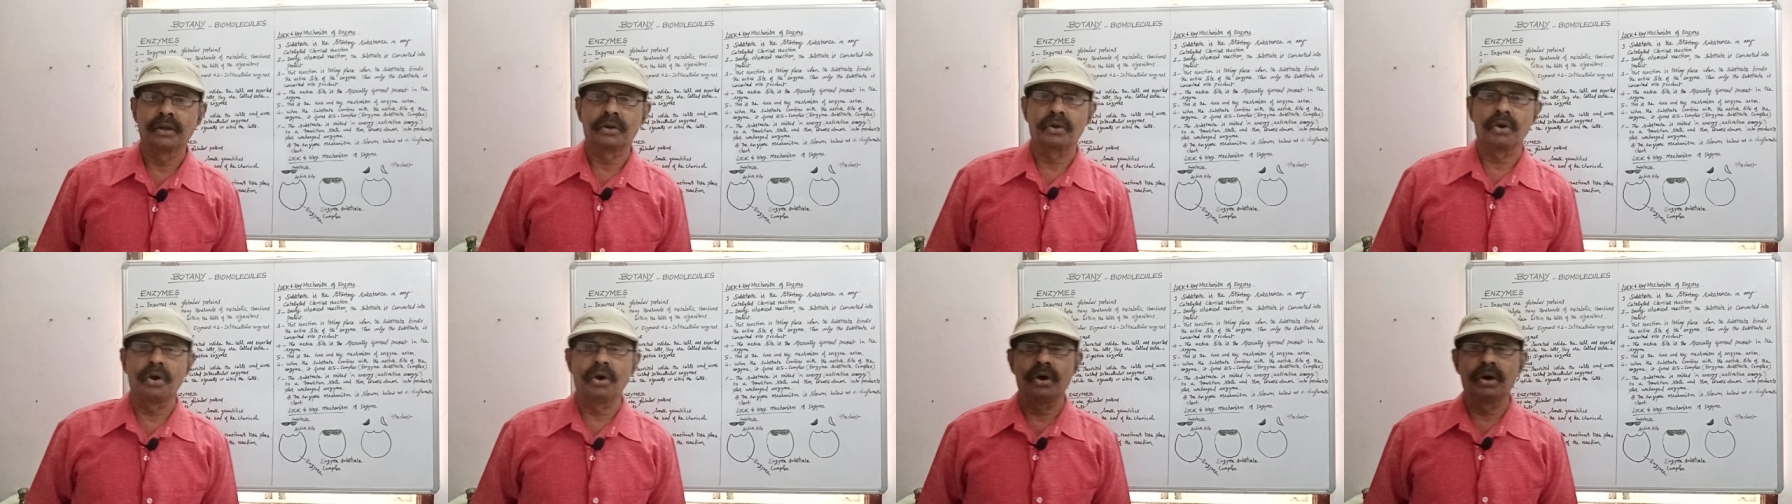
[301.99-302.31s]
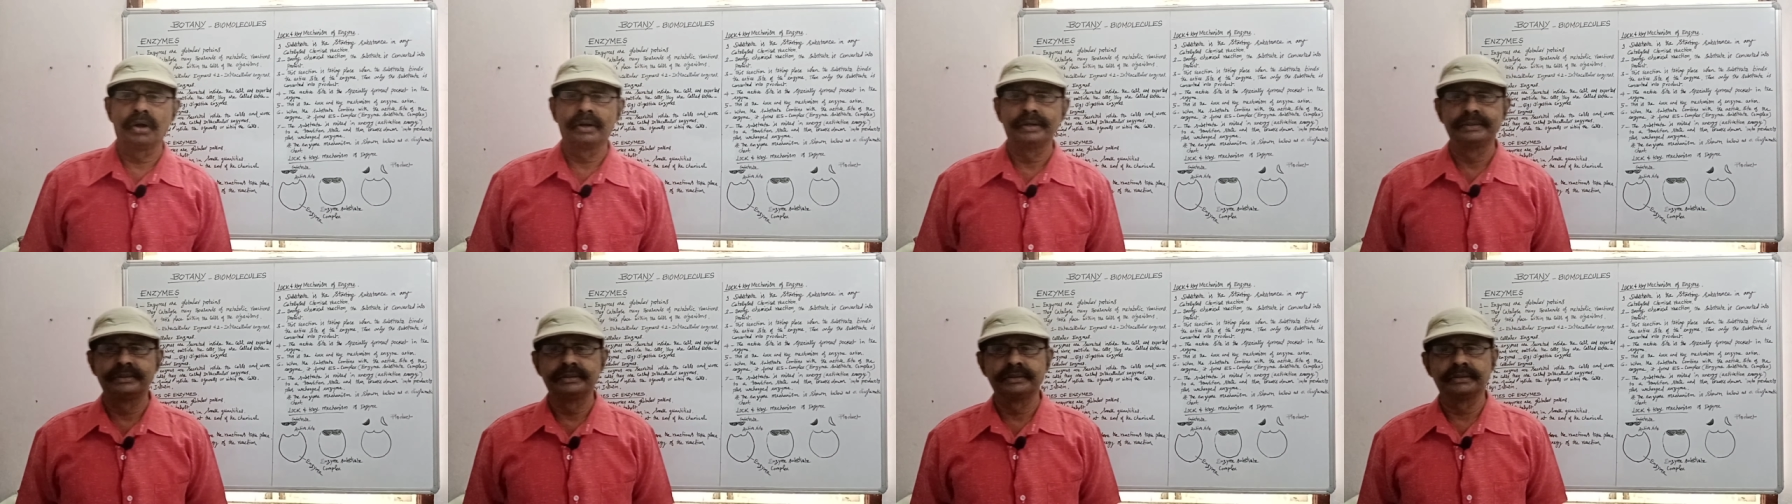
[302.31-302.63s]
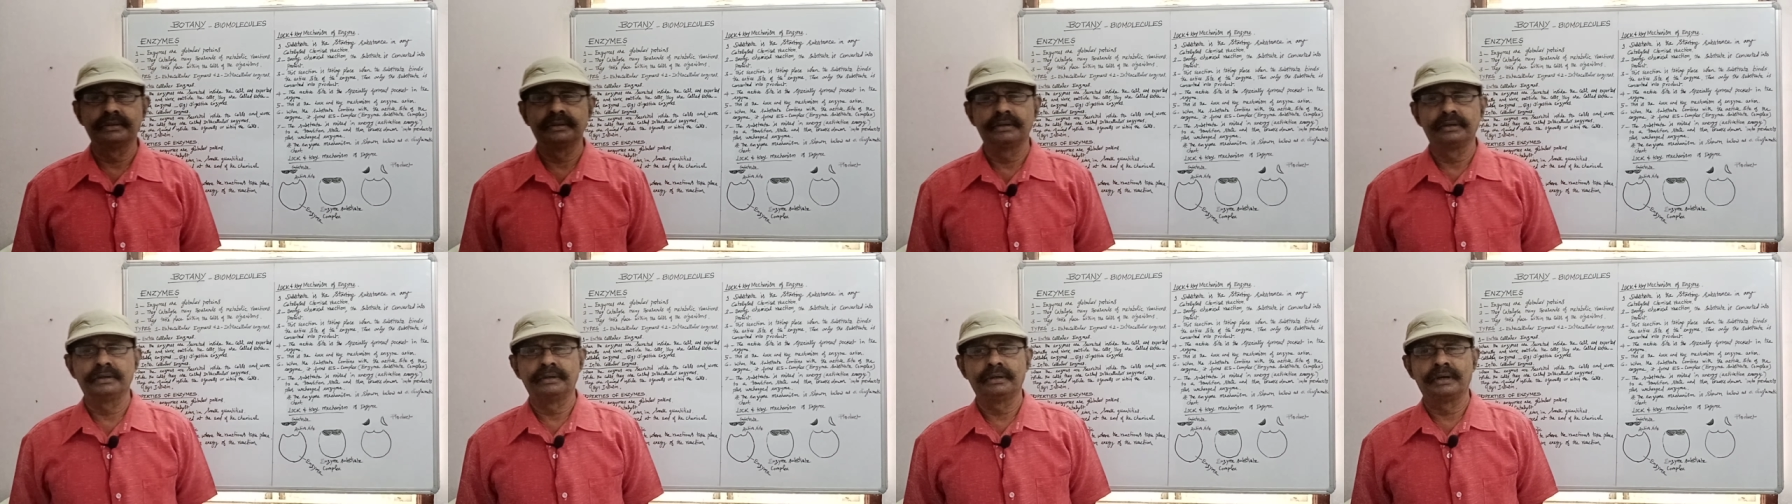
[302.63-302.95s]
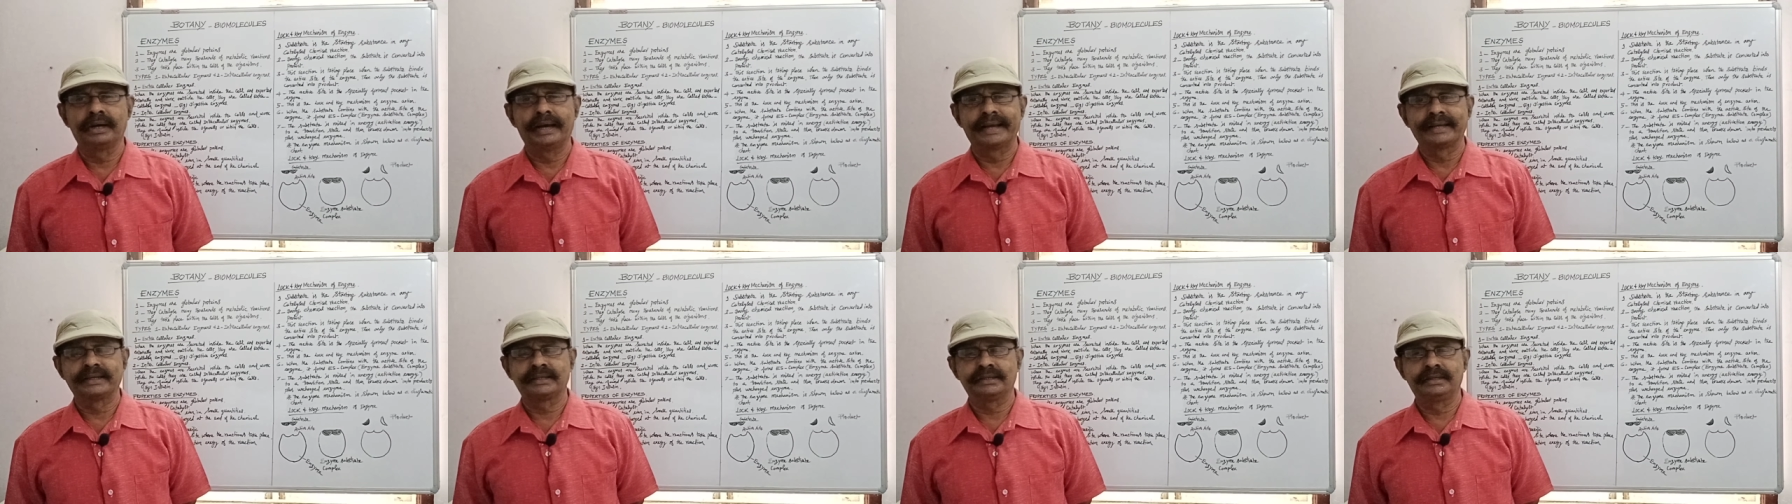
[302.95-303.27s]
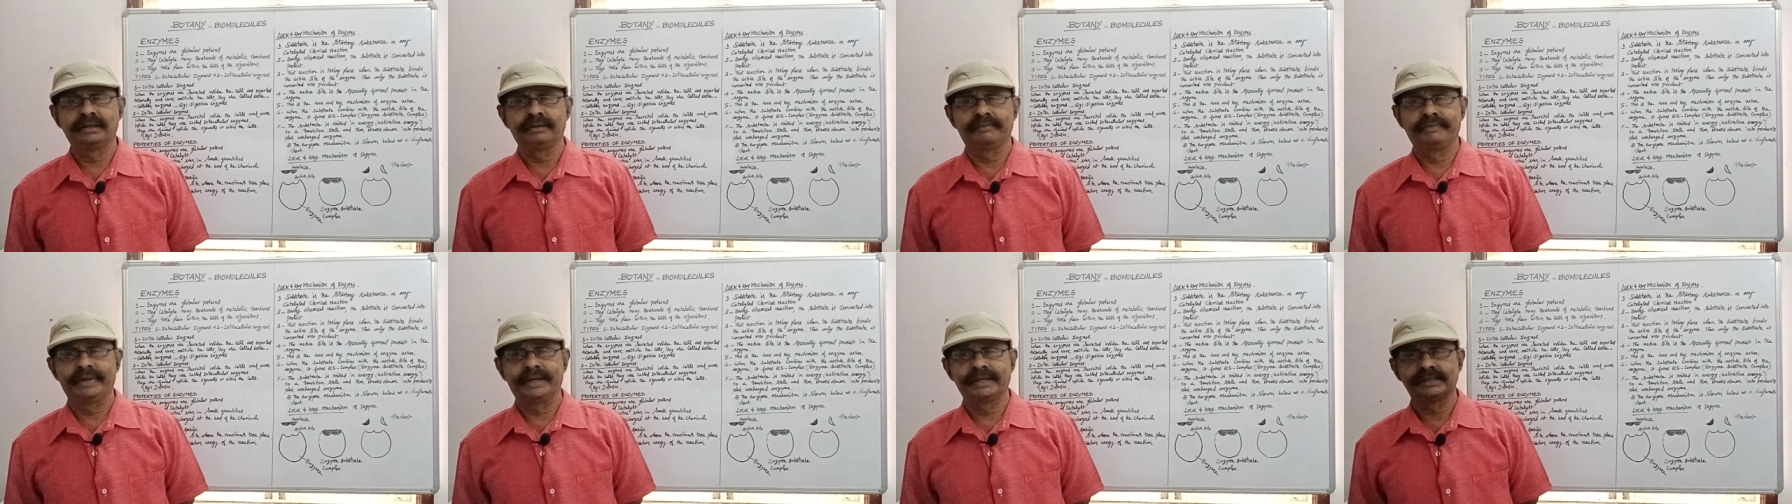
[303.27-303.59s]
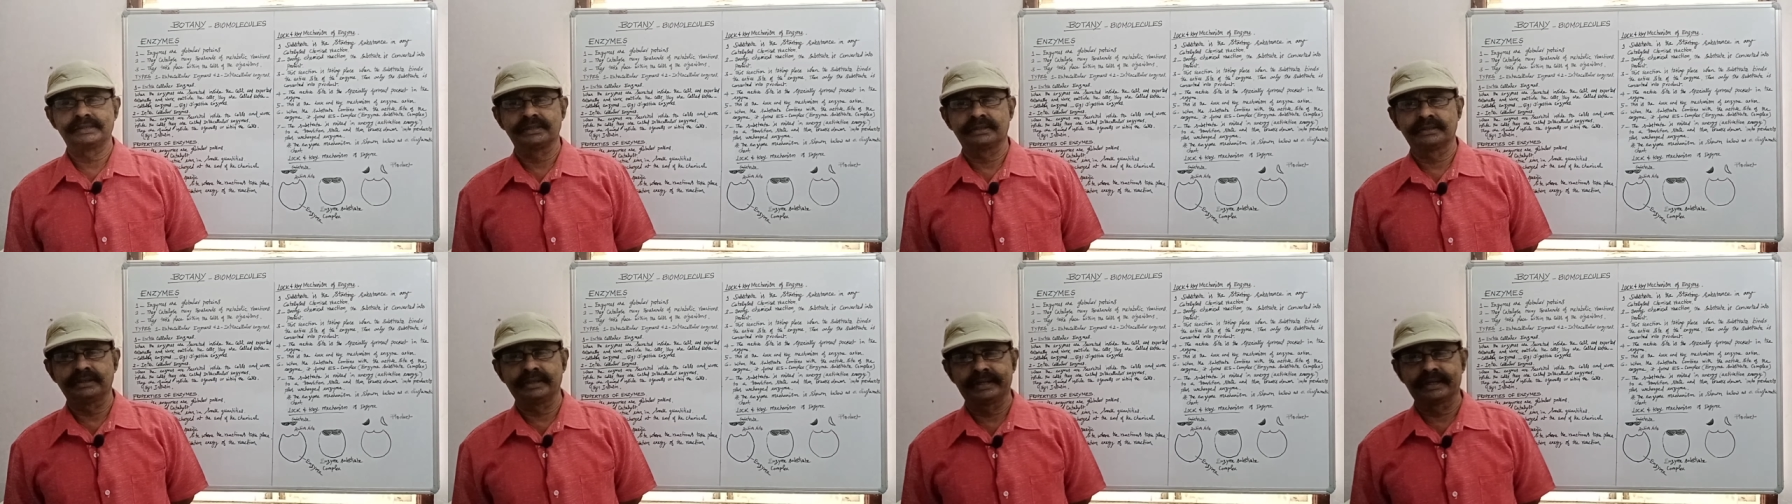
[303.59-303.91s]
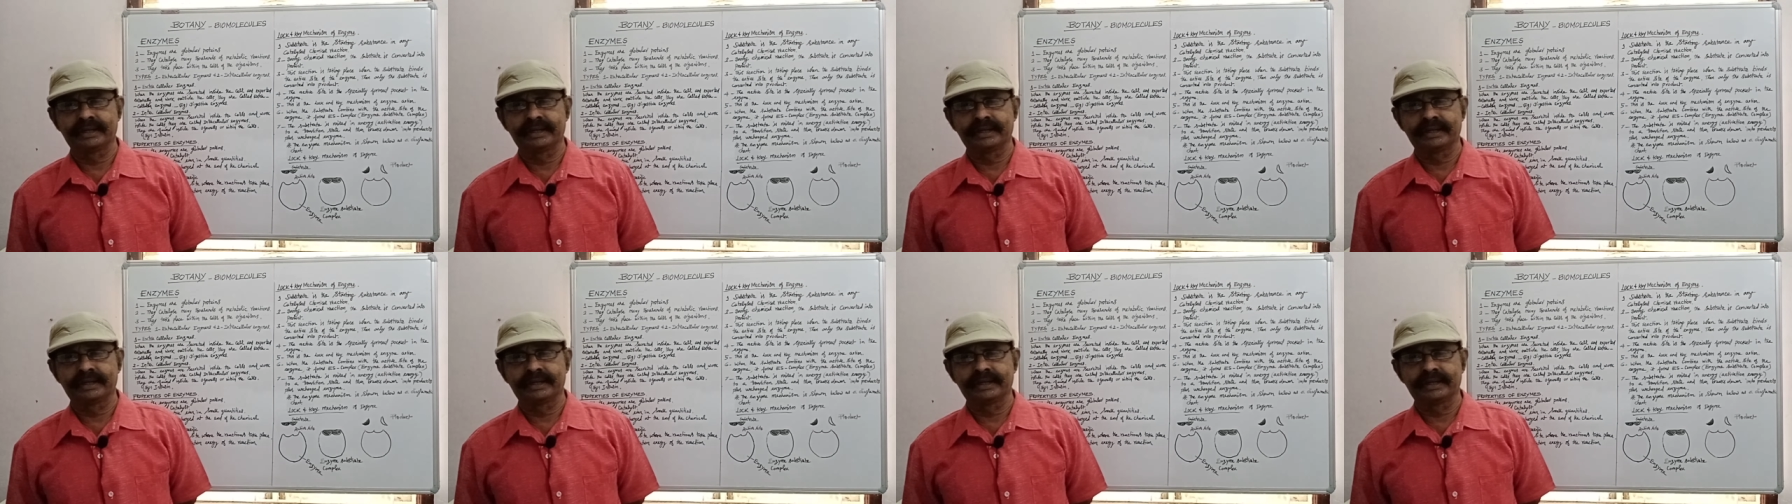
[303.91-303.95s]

called activation